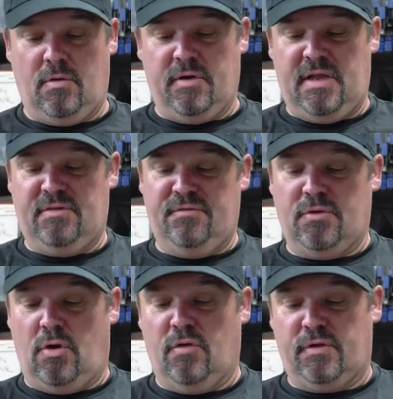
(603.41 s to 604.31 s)
or even if
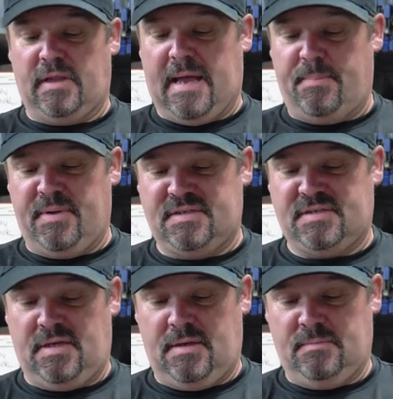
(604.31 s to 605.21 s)
you're overlapping
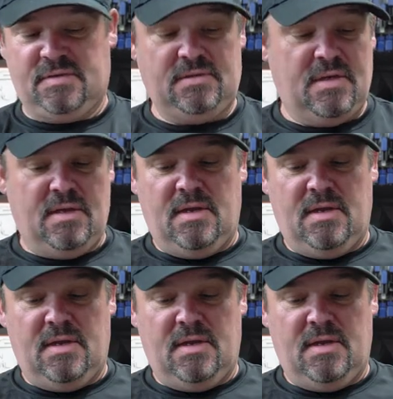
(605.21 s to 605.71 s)
seams,